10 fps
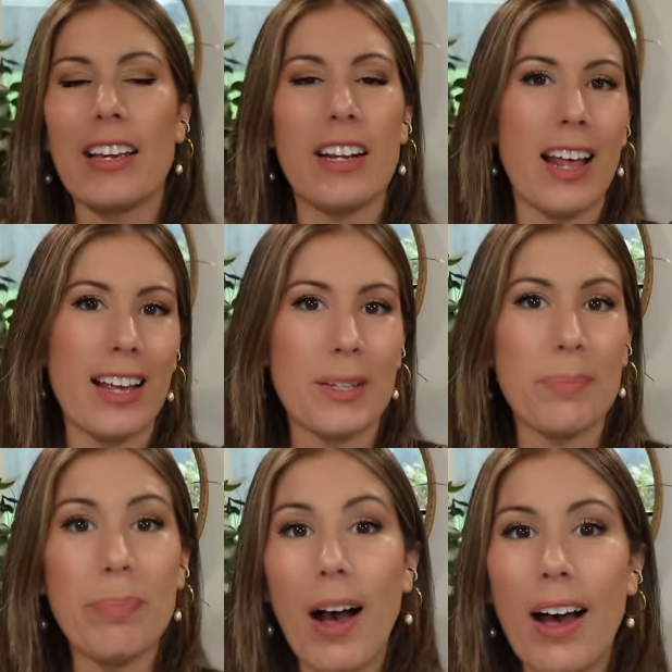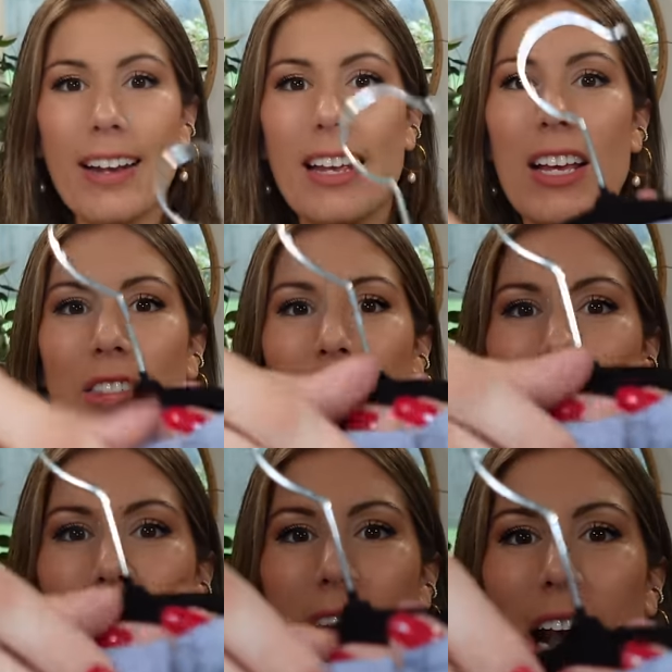in a nice bun, then you can